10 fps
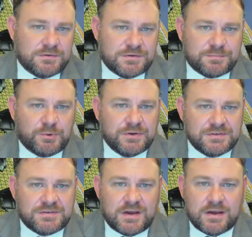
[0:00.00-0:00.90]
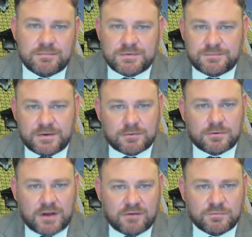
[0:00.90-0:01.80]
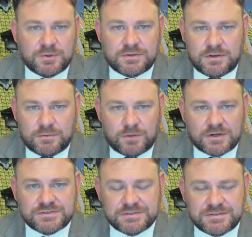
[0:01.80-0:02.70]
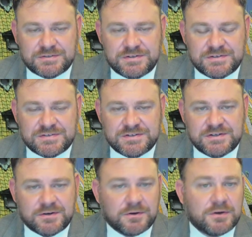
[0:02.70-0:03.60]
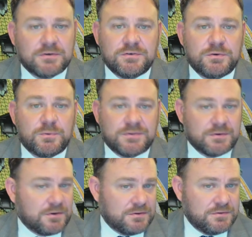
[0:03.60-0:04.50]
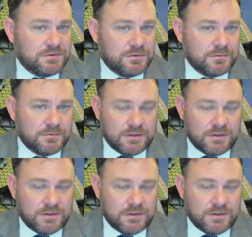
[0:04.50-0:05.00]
At this point in time, the federal government in Washington, D.C. are going to do what they're going to do.